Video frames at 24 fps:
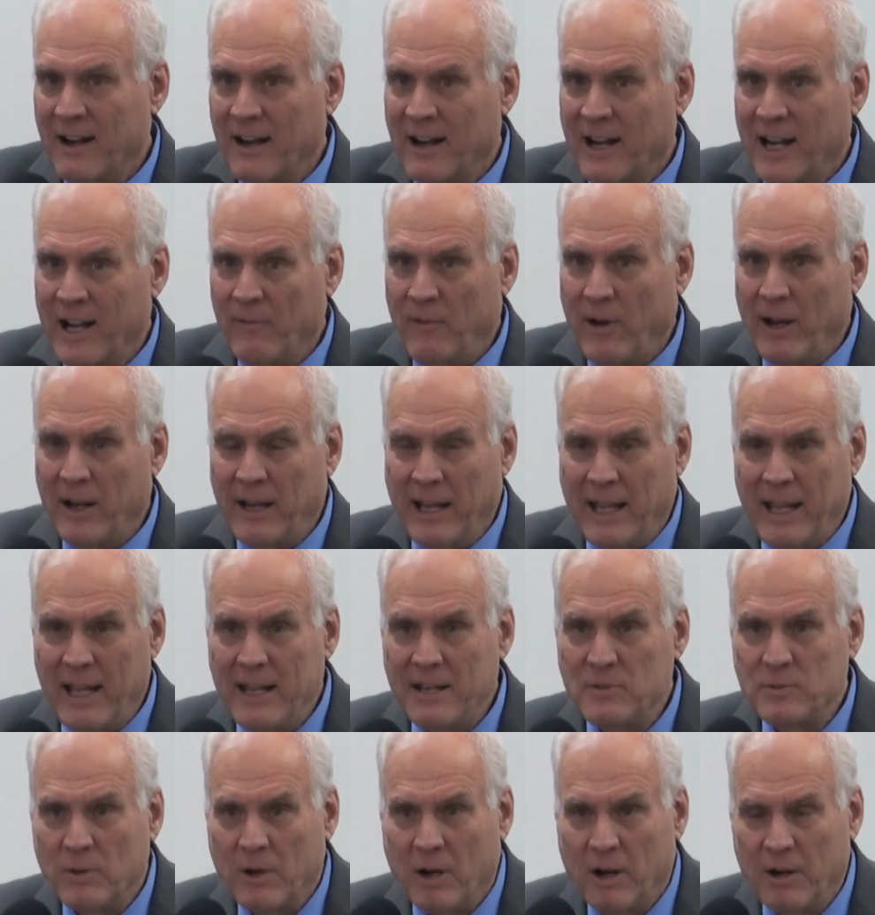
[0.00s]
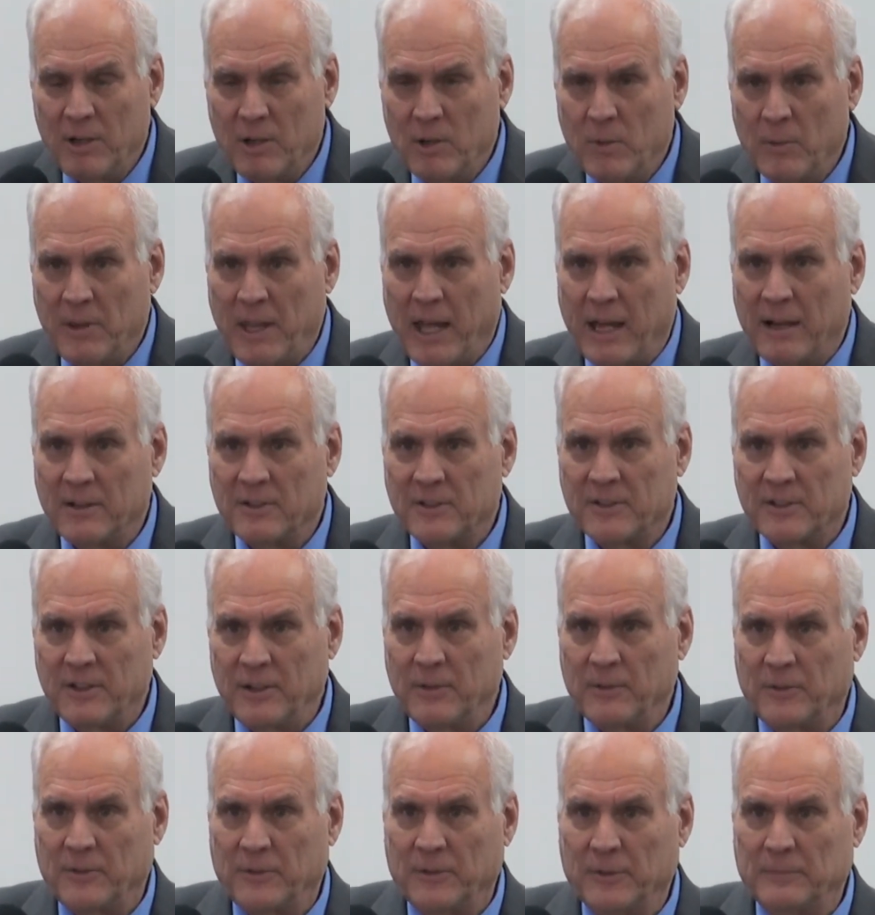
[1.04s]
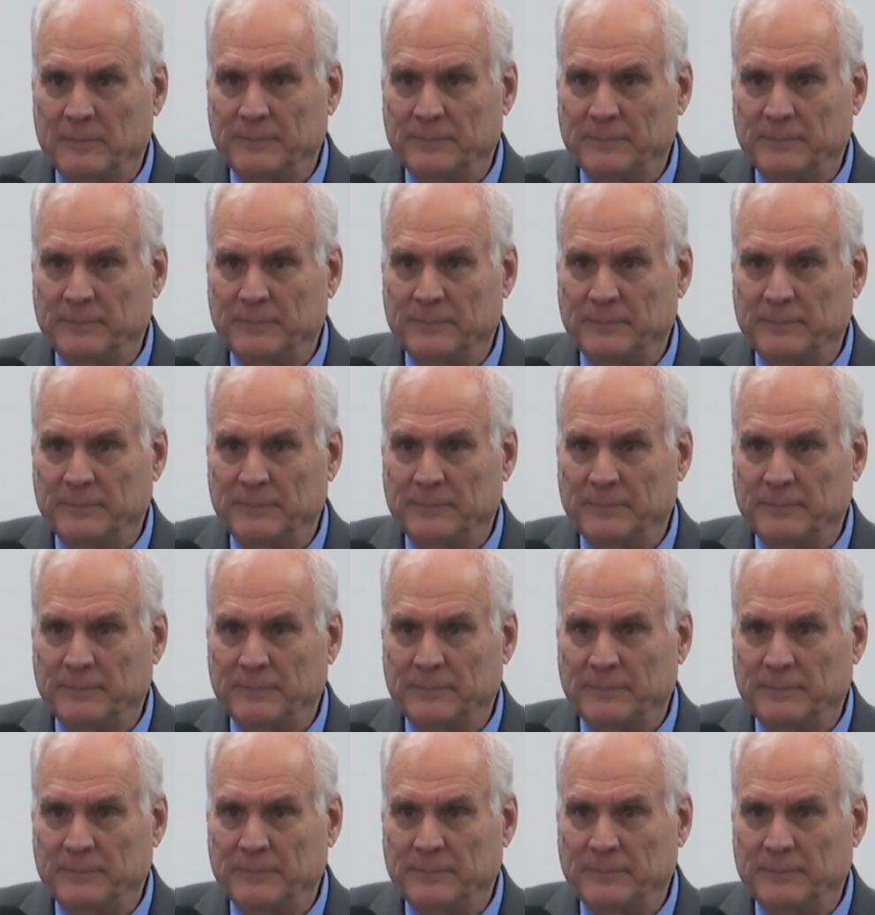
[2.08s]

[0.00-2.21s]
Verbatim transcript: At what age are you without excuse?